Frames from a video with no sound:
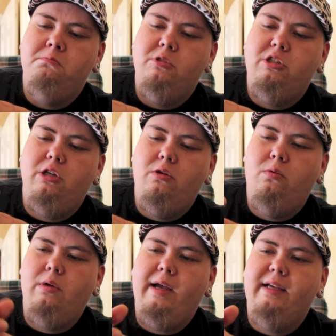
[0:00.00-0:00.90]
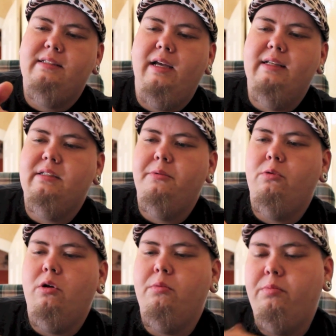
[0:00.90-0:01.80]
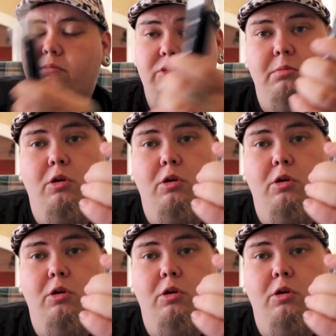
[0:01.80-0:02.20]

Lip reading: So I guess I had some wrong